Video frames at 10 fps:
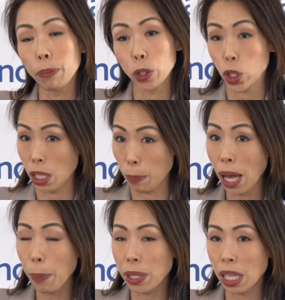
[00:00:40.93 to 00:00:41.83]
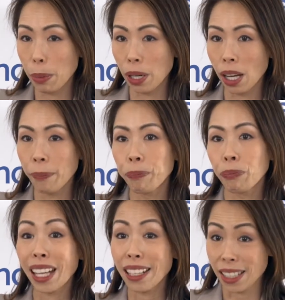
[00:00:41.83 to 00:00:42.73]
which is the PARP inhibitor,
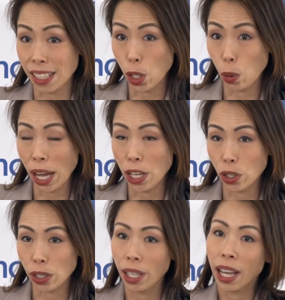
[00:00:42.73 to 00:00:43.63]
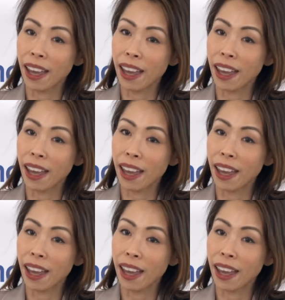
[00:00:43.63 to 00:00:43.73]
as a single agent.